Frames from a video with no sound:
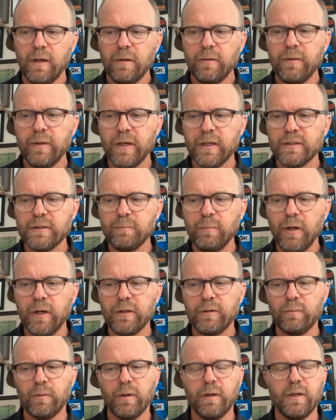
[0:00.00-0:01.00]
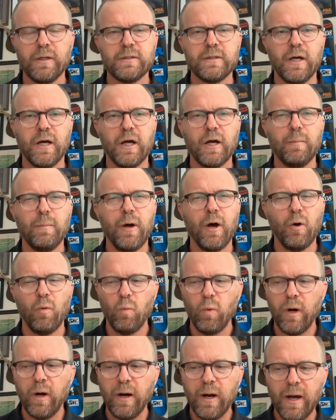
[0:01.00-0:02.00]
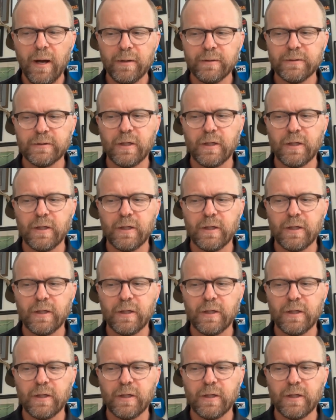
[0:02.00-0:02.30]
This month, we're going to talk about warehouse